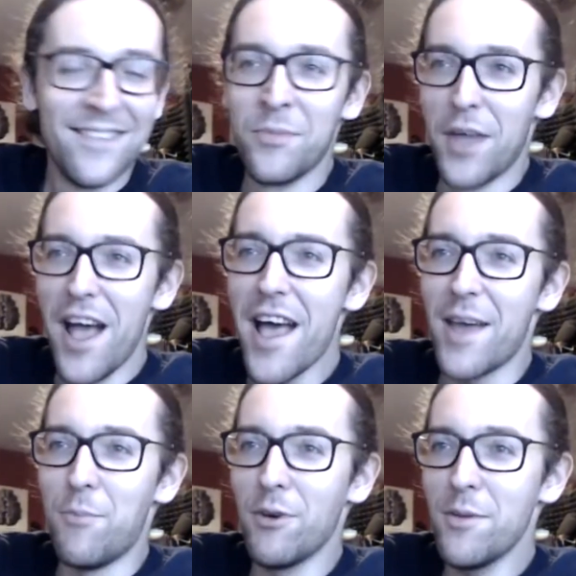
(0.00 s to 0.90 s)

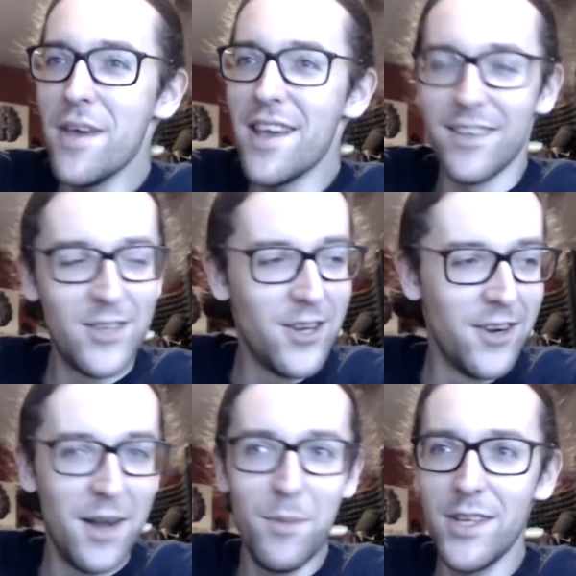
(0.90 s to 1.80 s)
Hi, Billy Mays here,
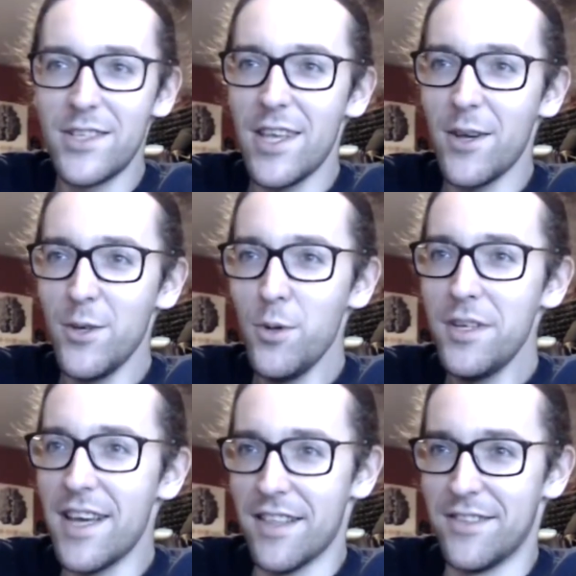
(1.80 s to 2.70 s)
and I'm going to sell you a
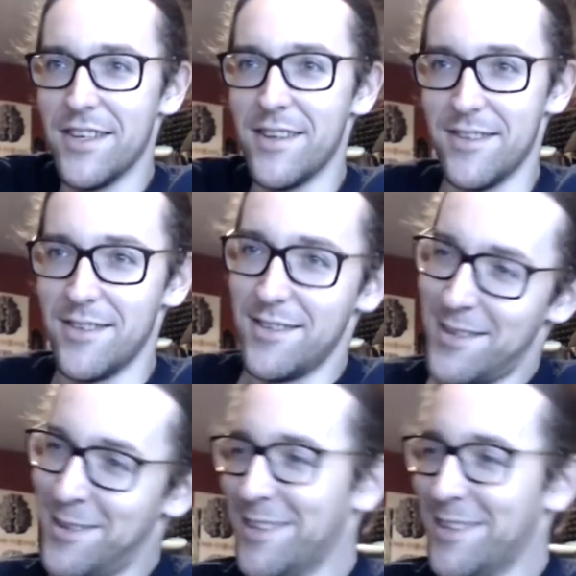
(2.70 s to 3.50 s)
death sentence.